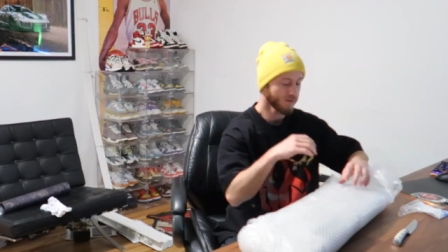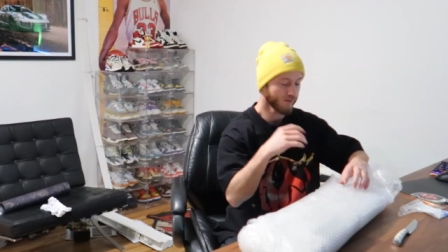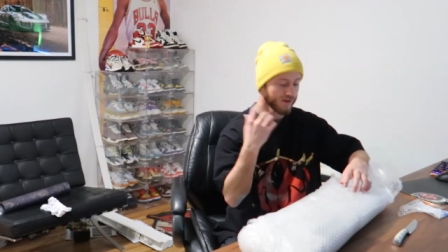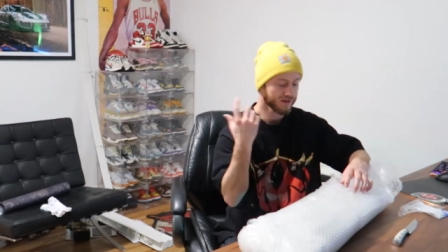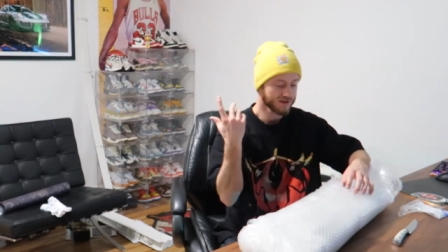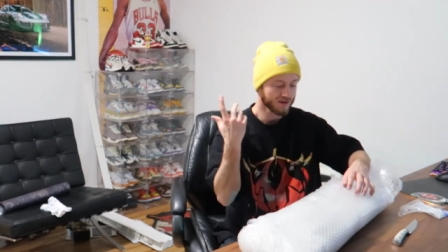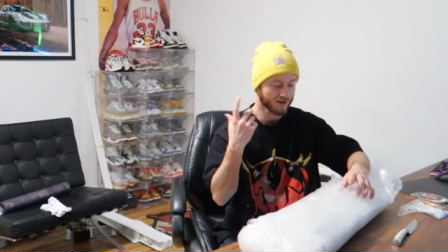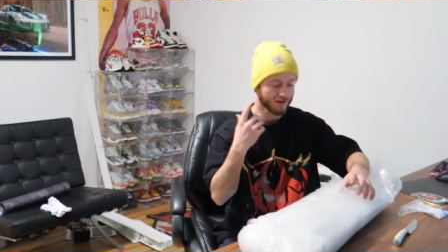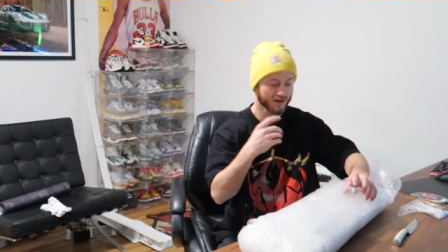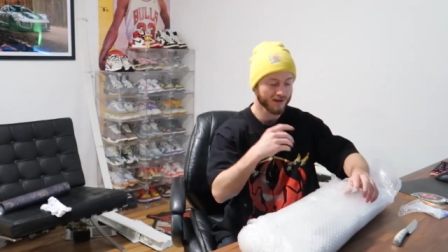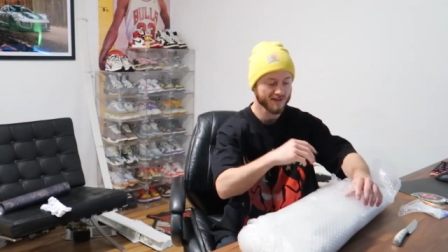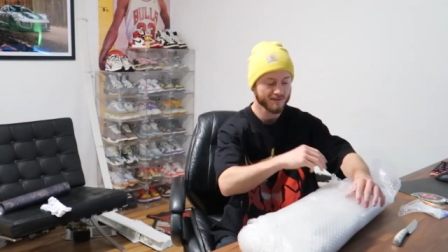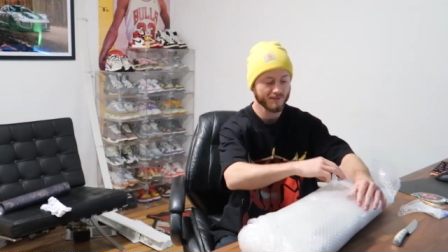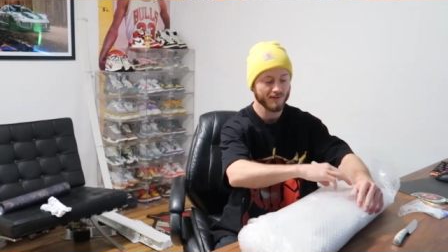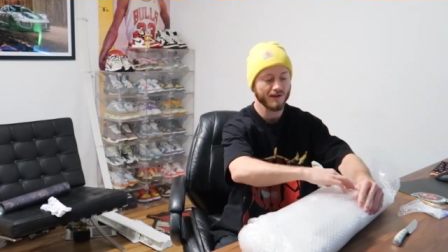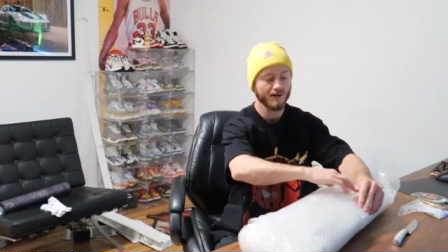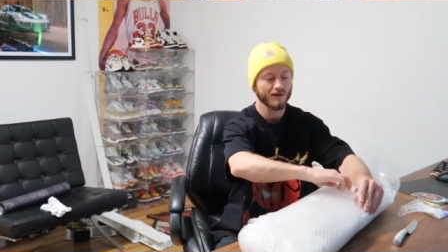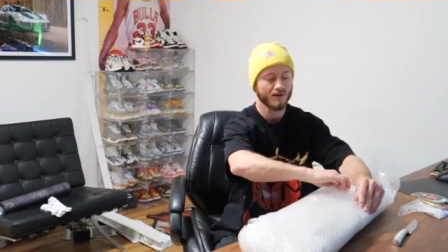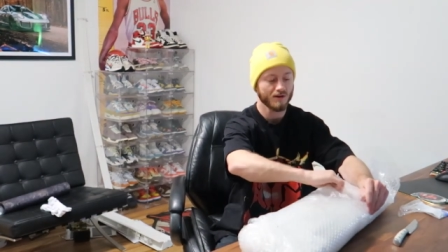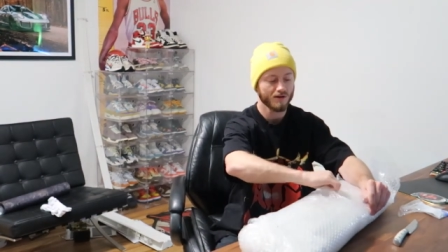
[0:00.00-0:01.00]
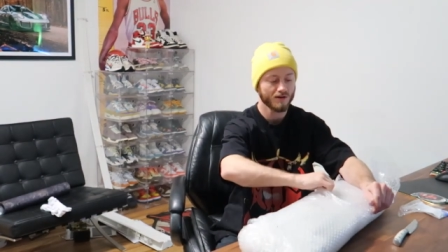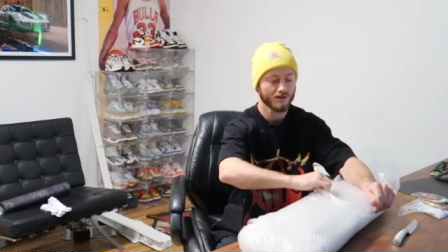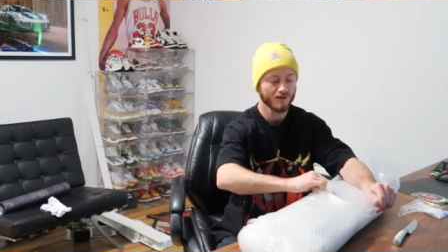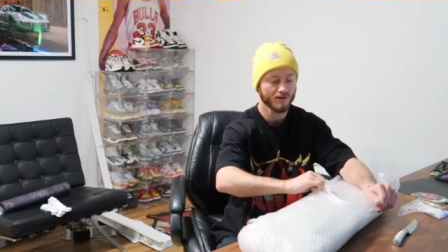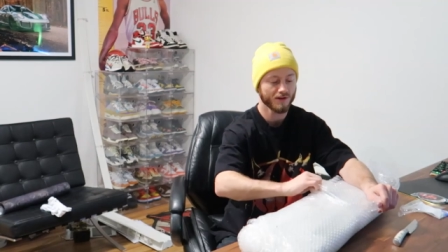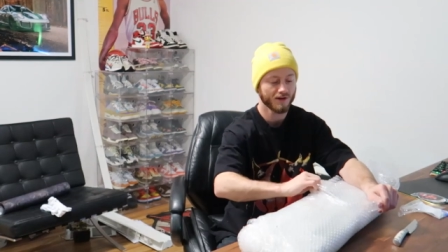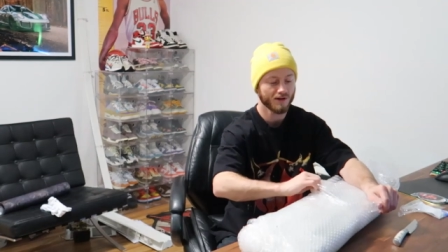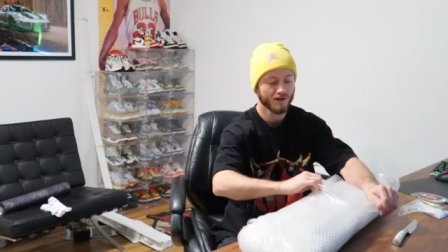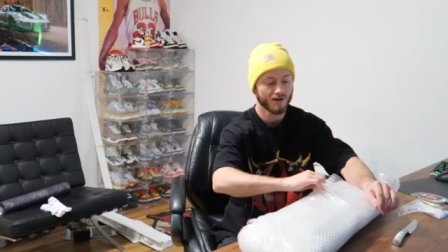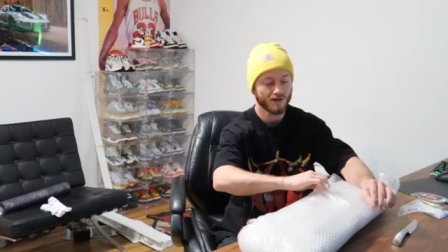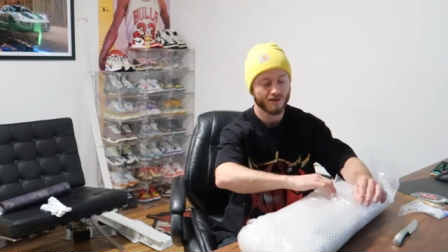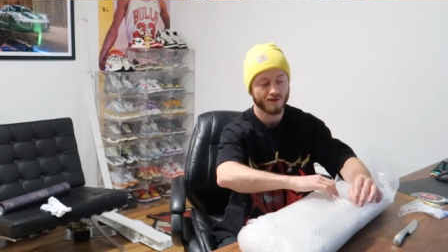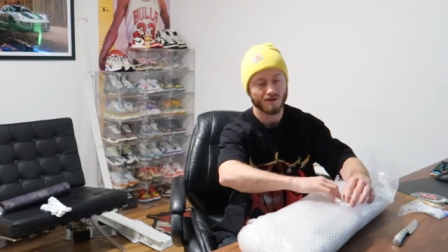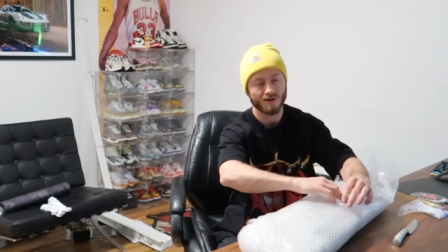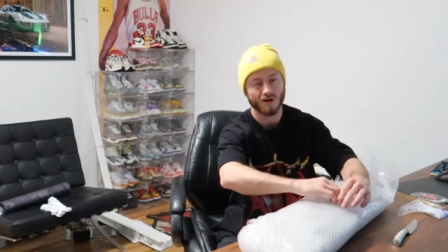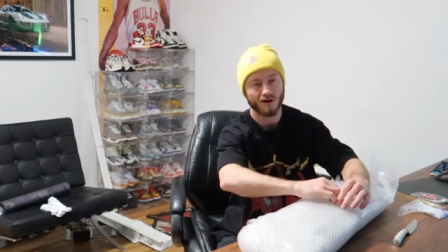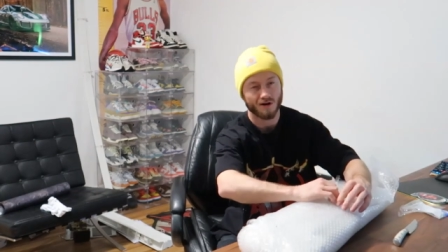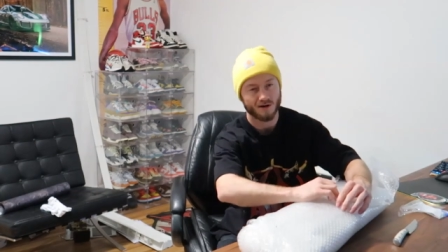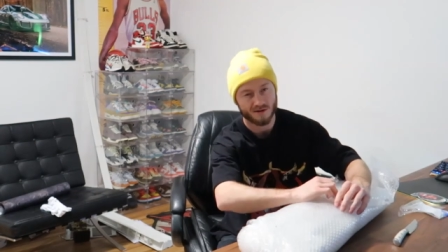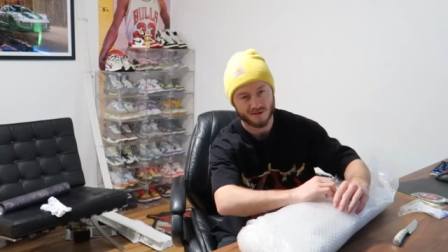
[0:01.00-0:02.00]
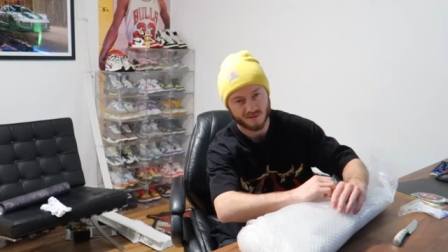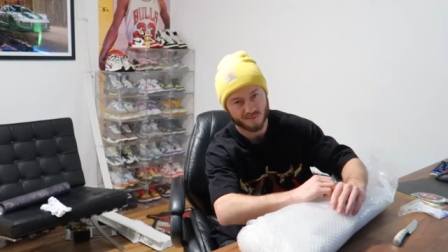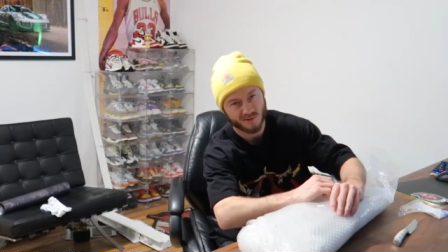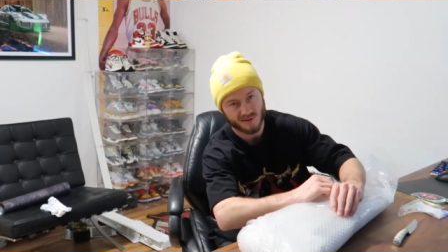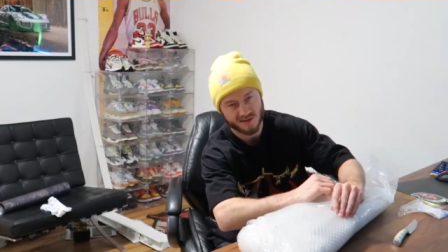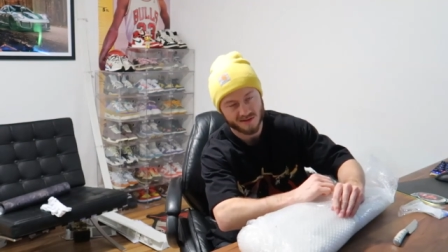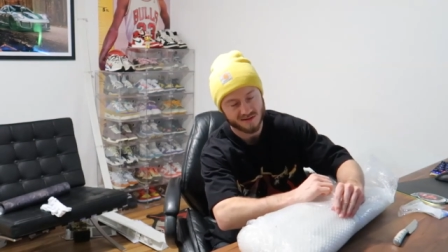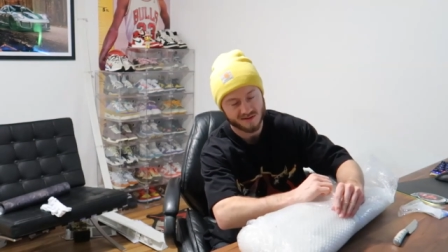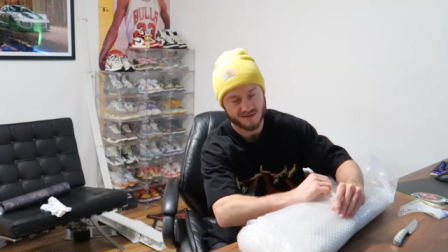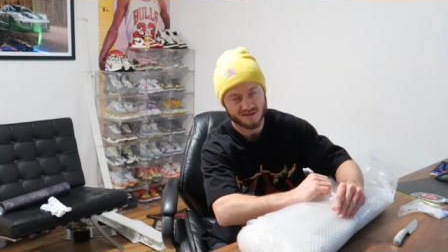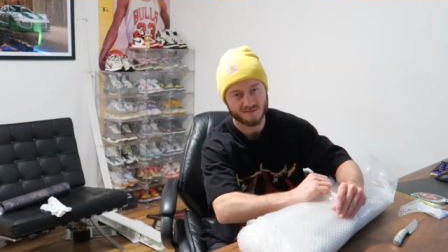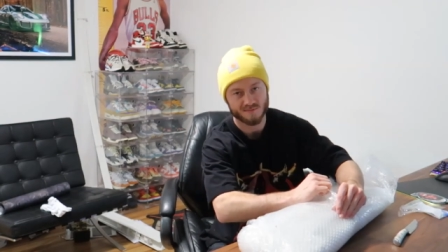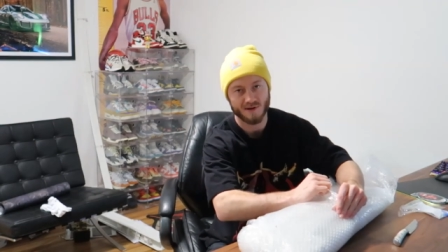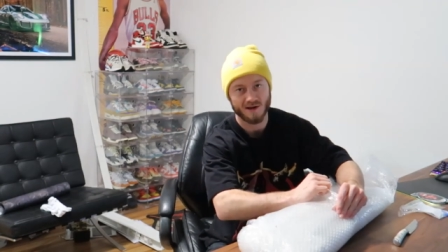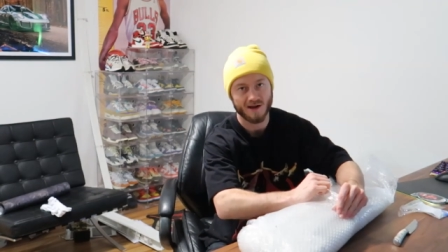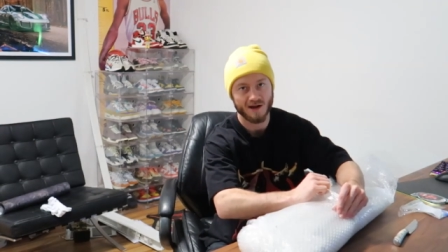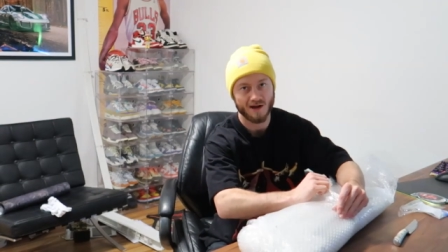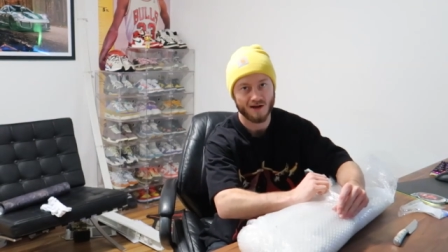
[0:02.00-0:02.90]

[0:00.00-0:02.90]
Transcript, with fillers: which I'll explain all the other art pieces in my